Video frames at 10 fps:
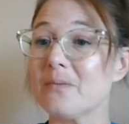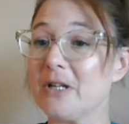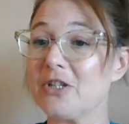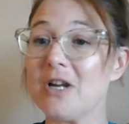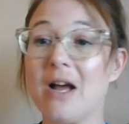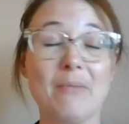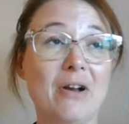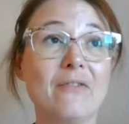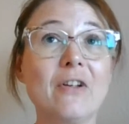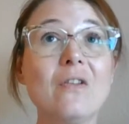which I'm not
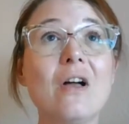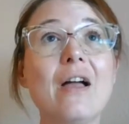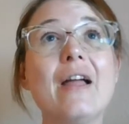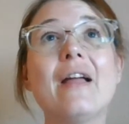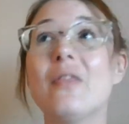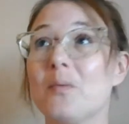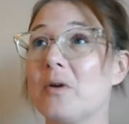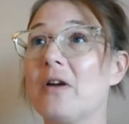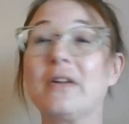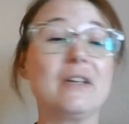even gonna lie, the
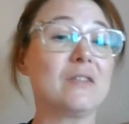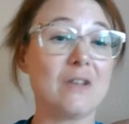brownies